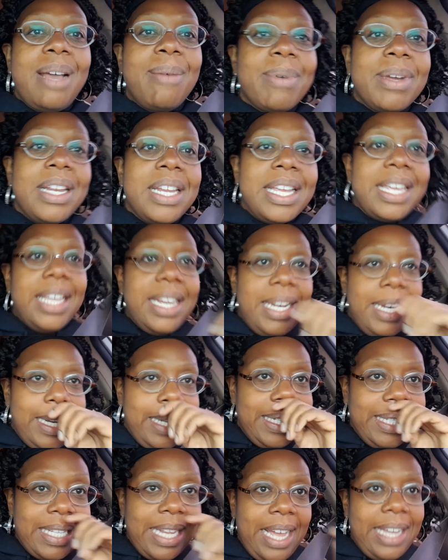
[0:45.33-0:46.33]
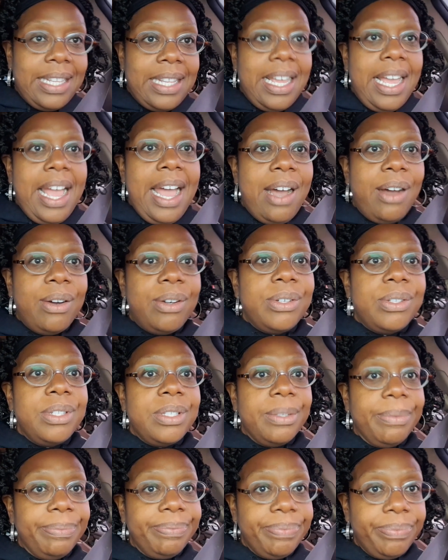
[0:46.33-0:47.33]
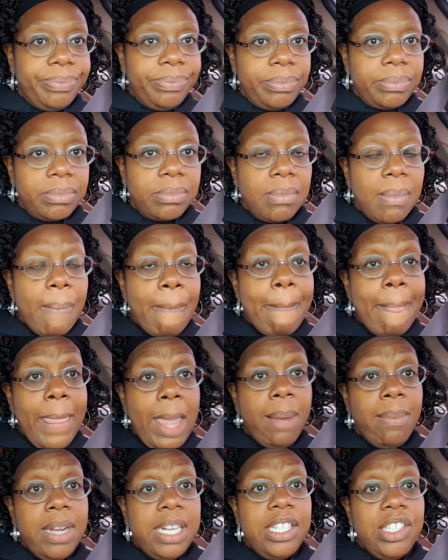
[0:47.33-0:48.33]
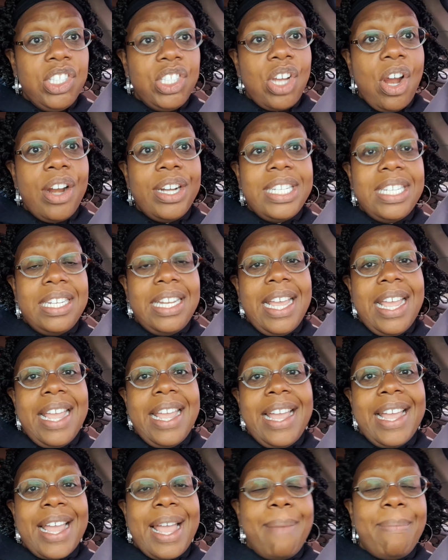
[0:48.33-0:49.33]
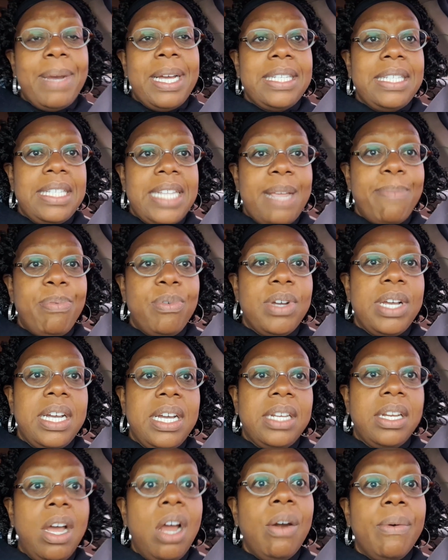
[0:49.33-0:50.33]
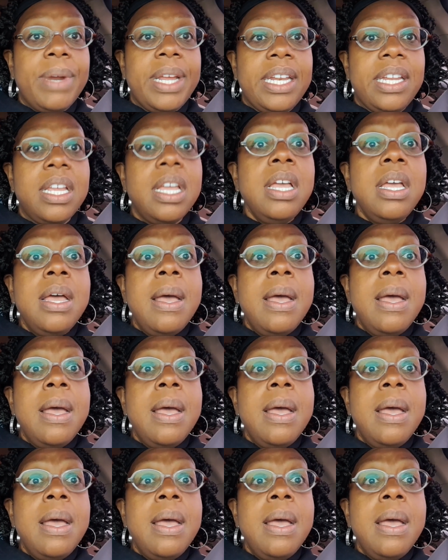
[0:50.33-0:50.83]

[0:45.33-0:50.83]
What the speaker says: I'm going to get it inside the house. I'm going to start today. I got my staple gun already,